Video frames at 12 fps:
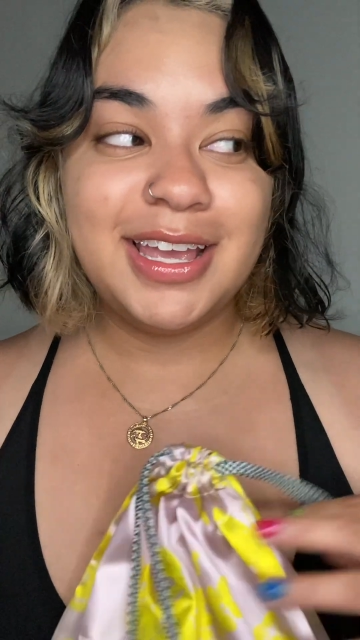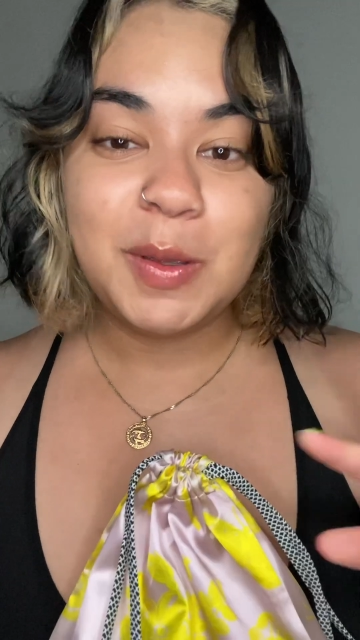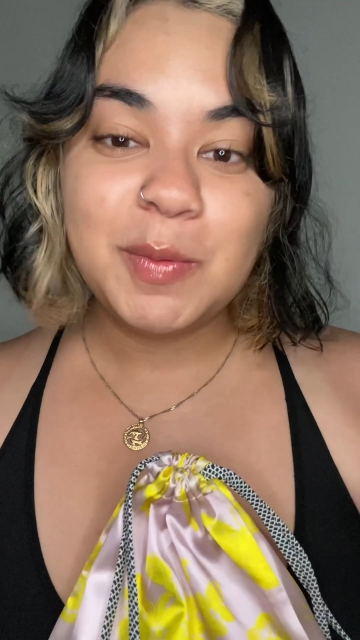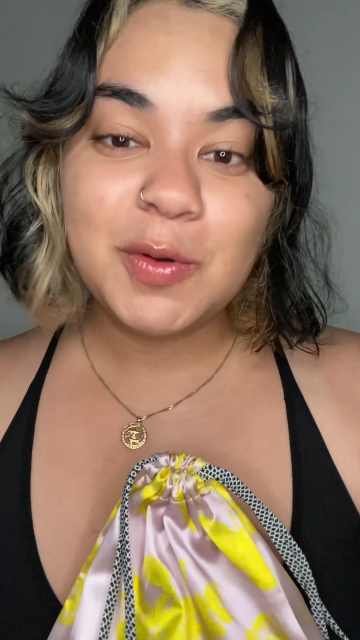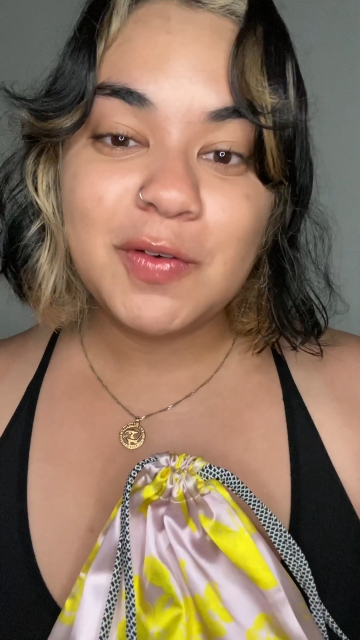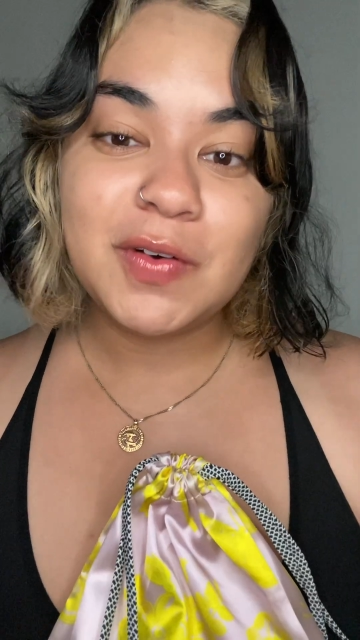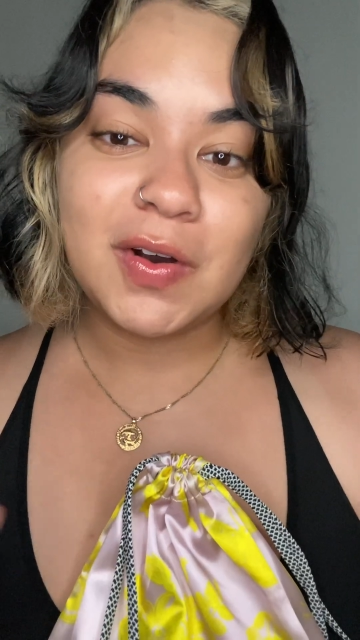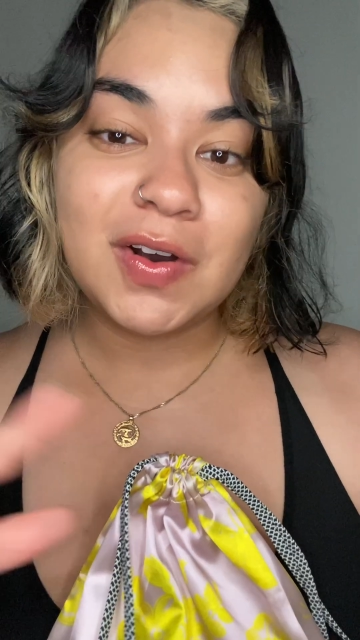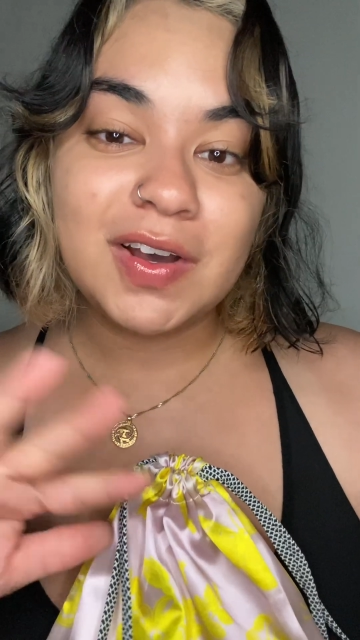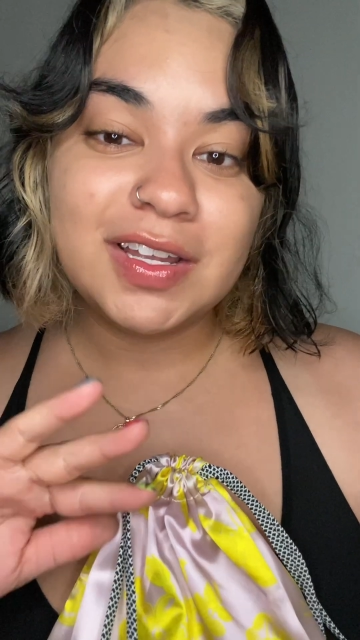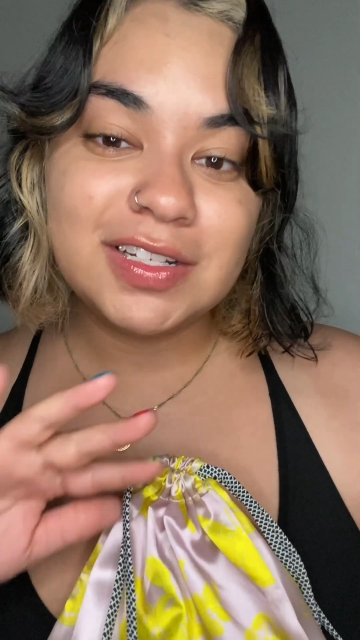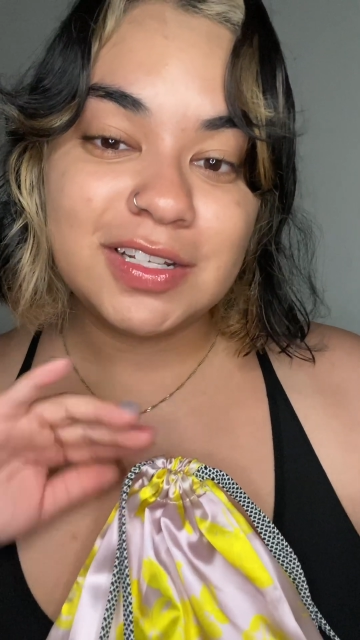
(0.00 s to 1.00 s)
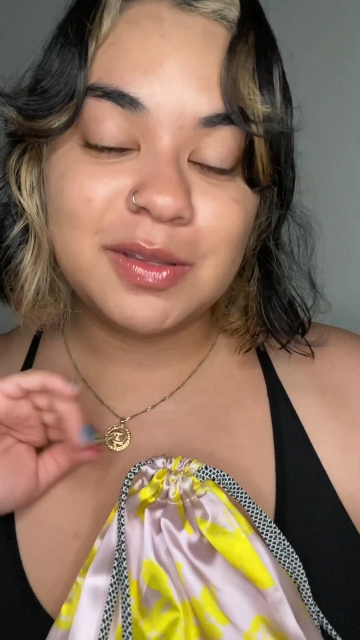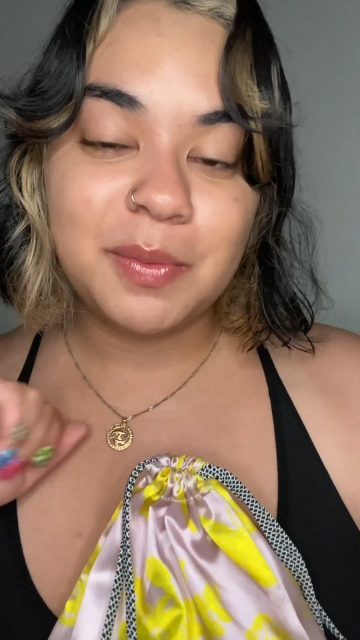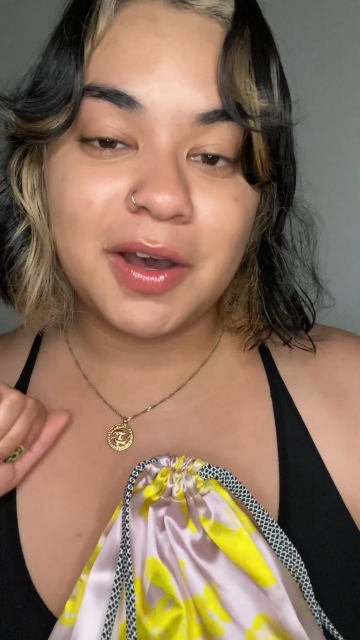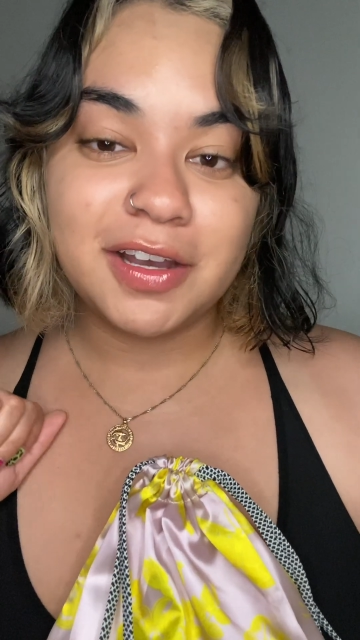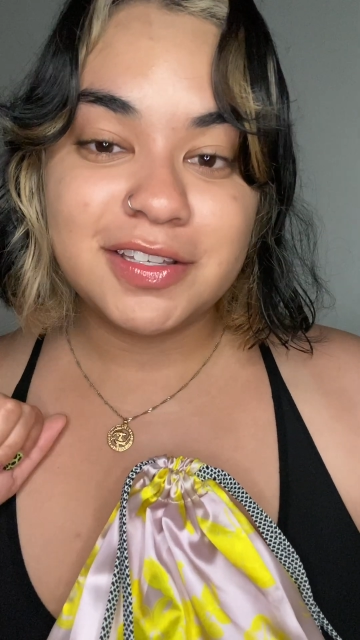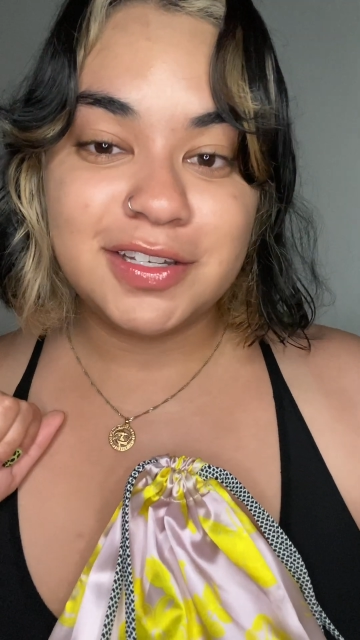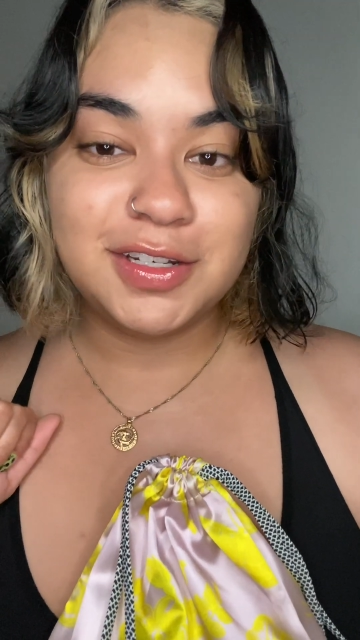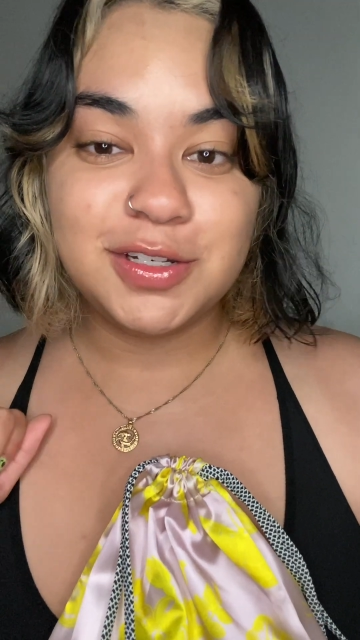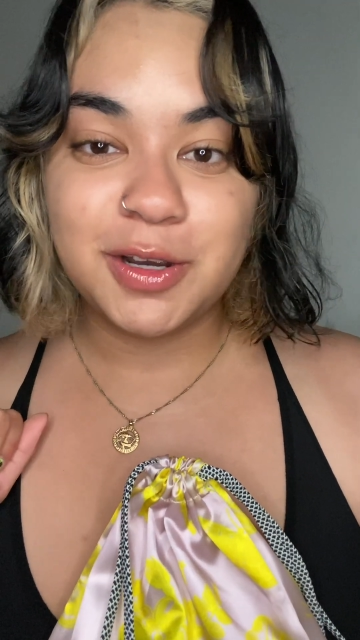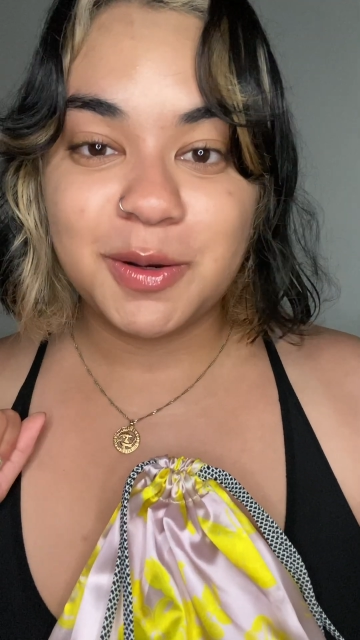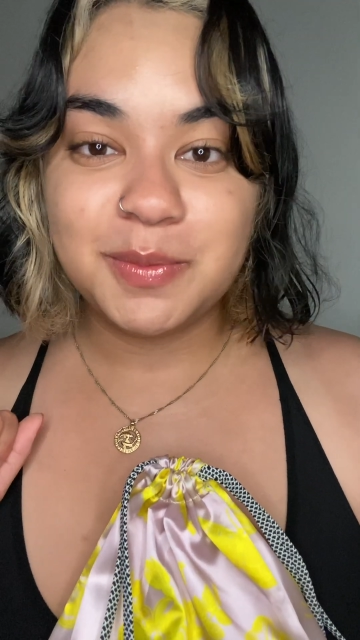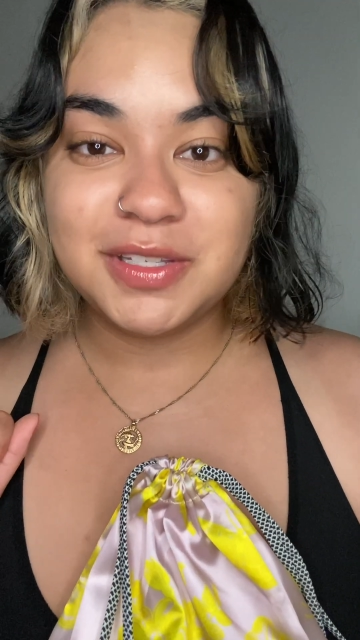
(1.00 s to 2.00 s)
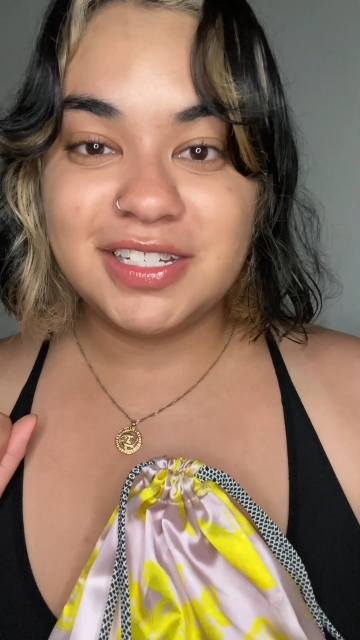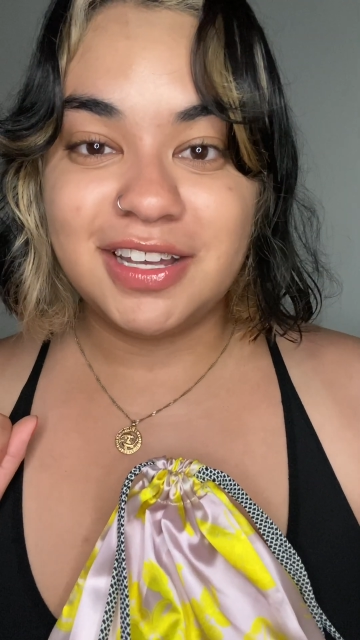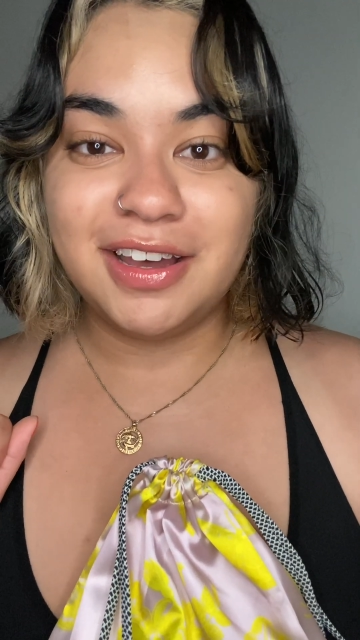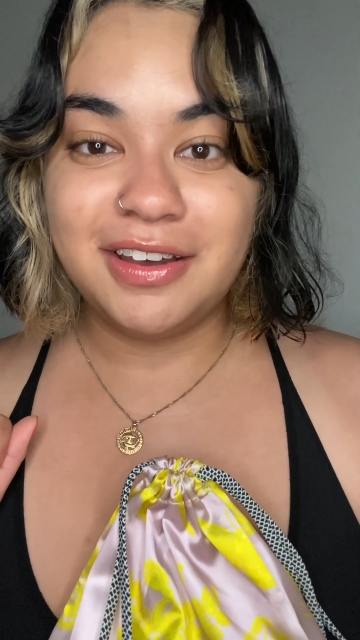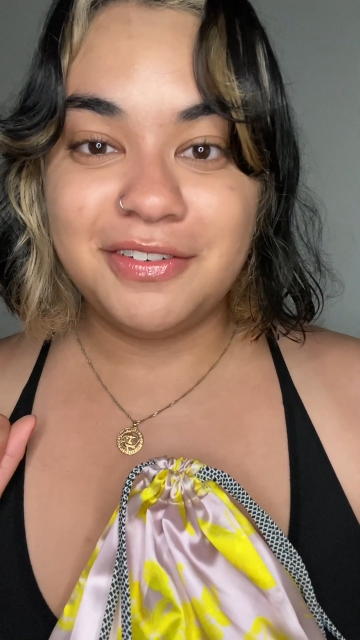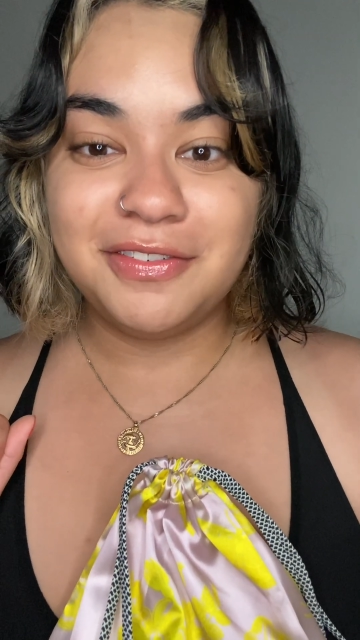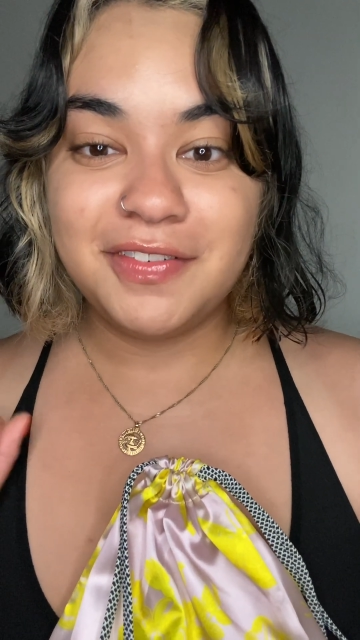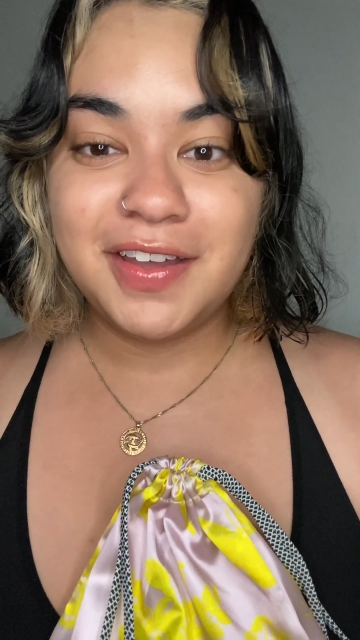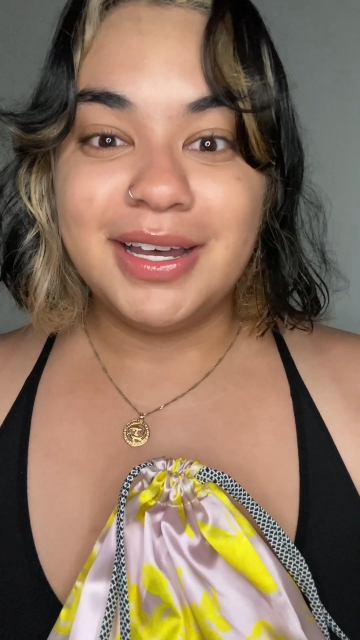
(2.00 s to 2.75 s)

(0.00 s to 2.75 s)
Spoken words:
We move on to the Boxycharm stuff.